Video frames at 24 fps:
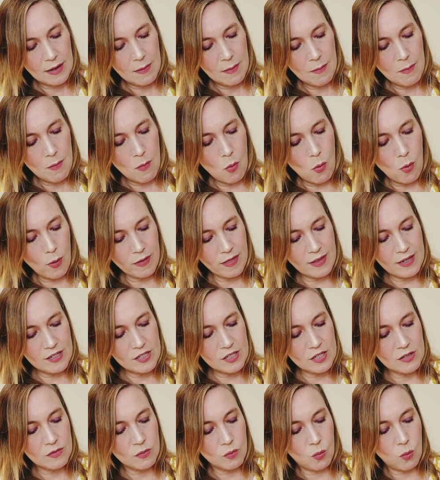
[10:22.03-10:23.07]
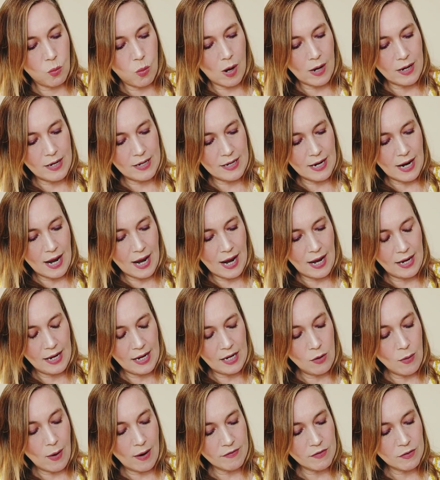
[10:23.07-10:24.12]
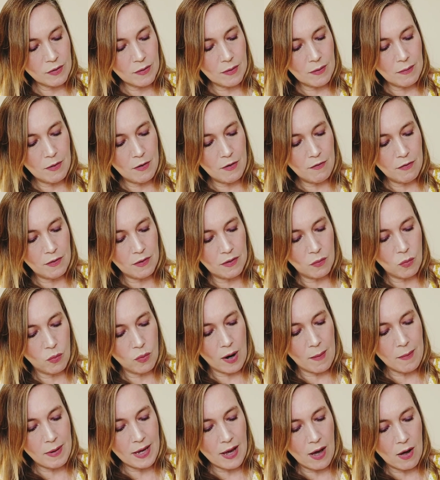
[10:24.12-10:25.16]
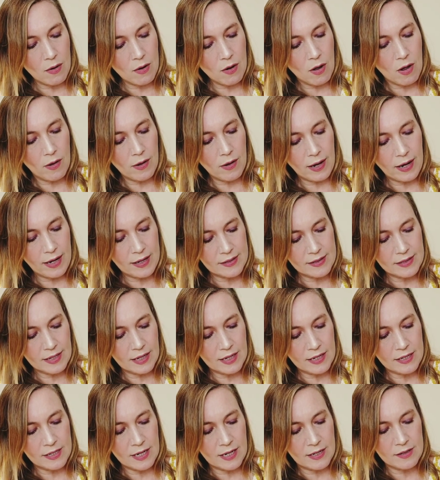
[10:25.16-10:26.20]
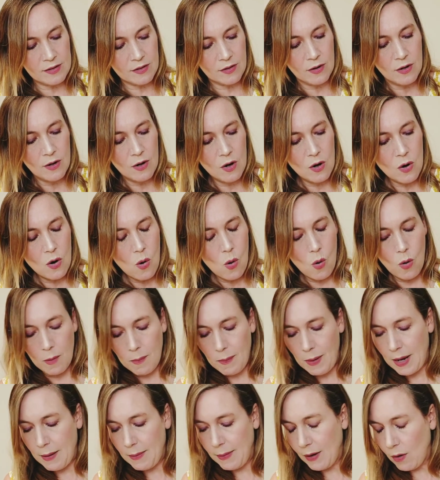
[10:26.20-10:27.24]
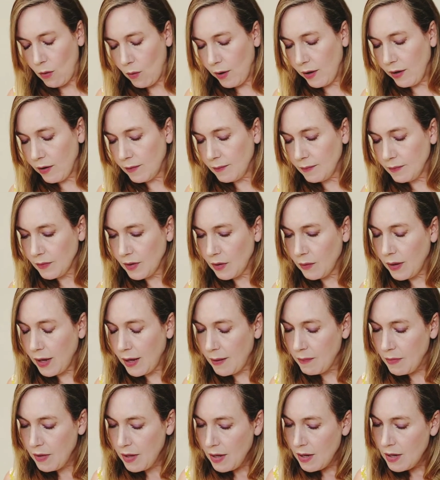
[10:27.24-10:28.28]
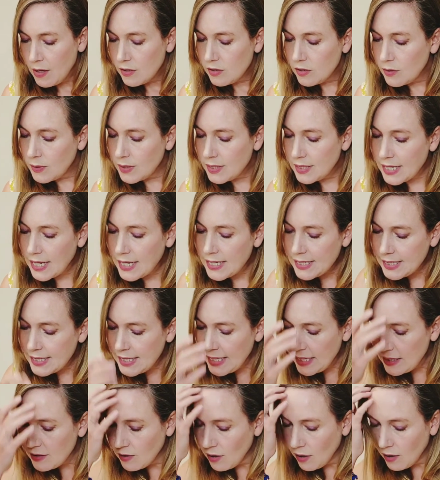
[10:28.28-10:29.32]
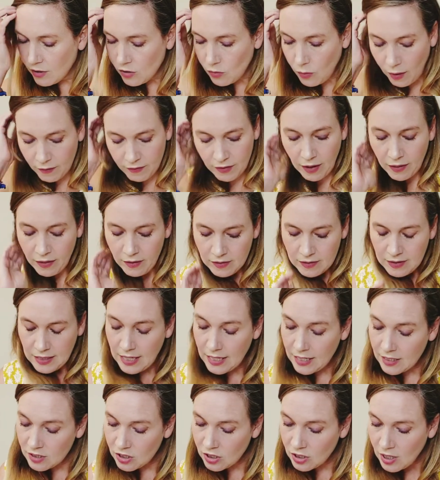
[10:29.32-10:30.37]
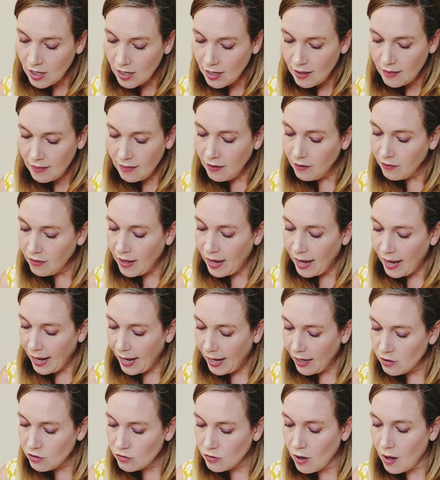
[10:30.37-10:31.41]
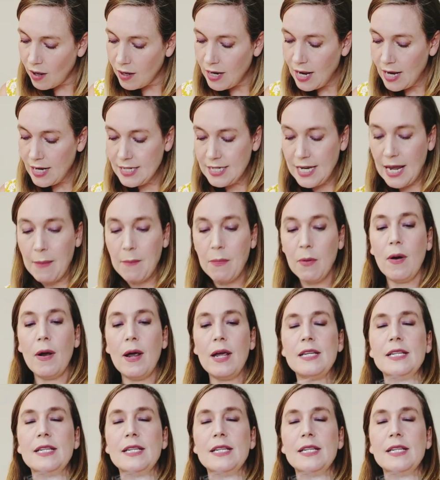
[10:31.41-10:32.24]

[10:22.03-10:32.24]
more than just one day. You have to remove with rubbing alcohol, hand sanitizer, or baby oil. Okay, so it says these are $12 each. They're the hand-drawn temporary